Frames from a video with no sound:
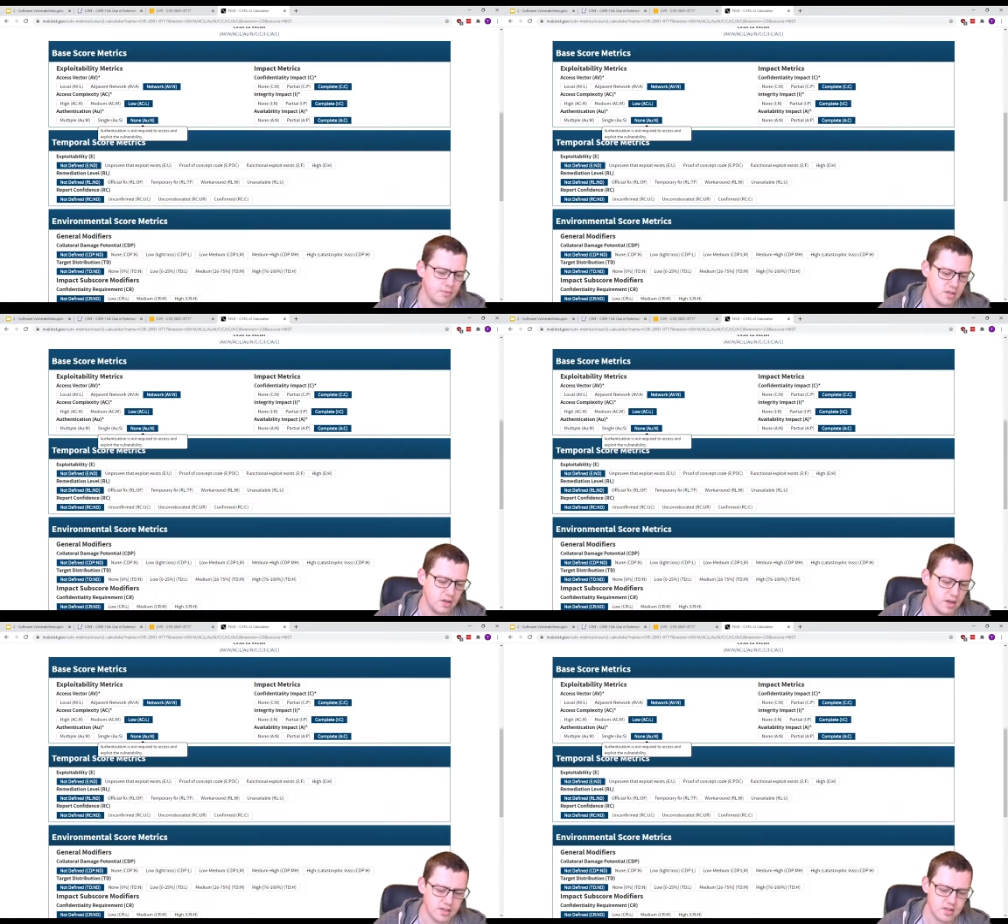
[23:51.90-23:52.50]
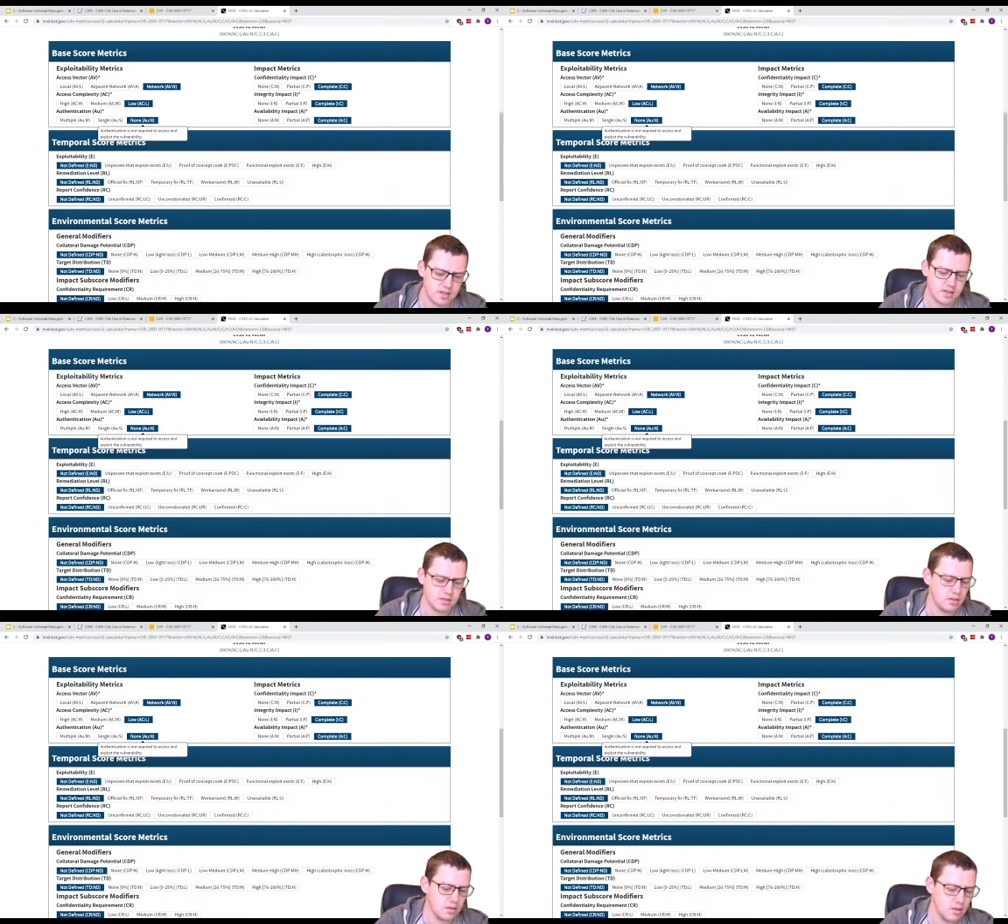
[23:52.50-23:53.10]
access
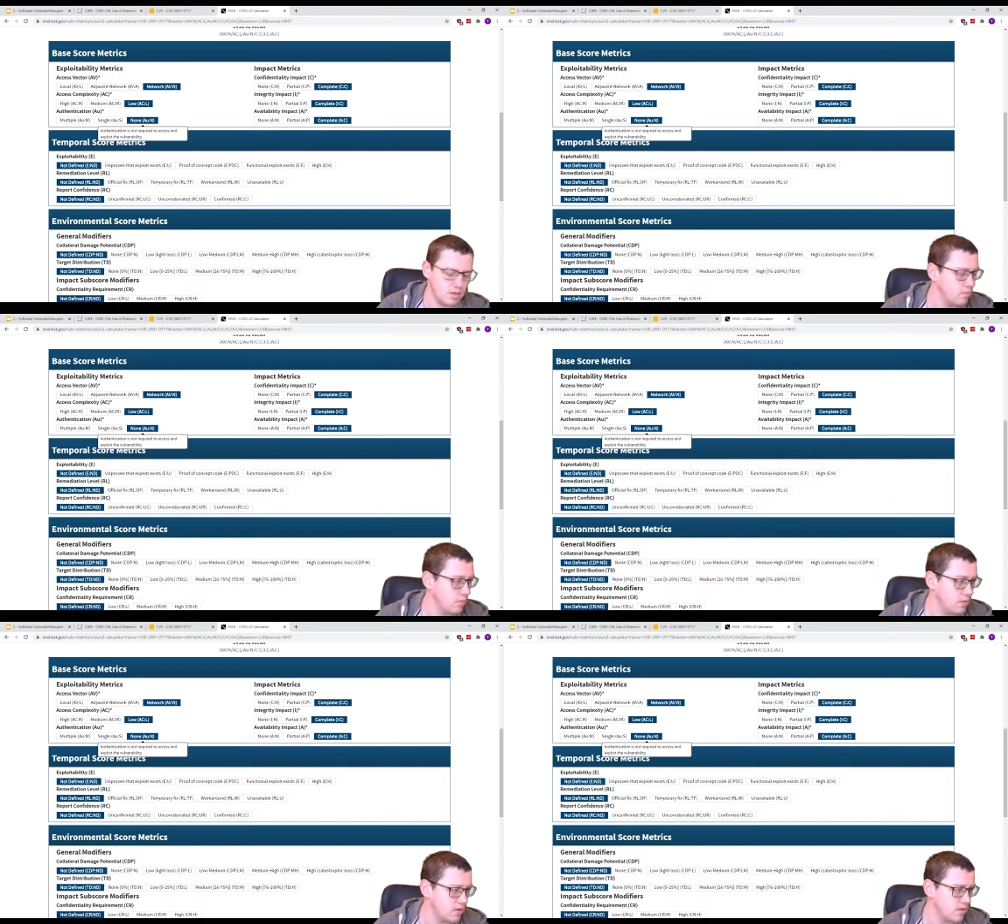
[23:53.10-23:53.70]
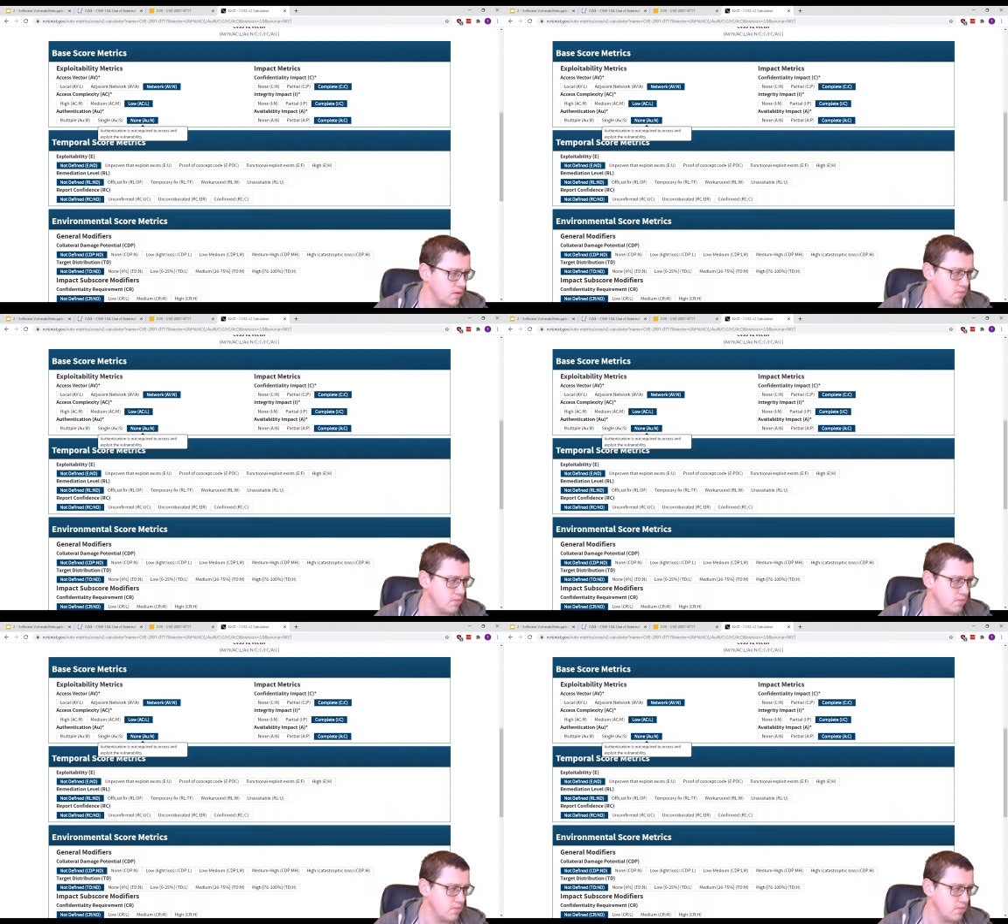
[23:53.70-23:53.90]
permissions.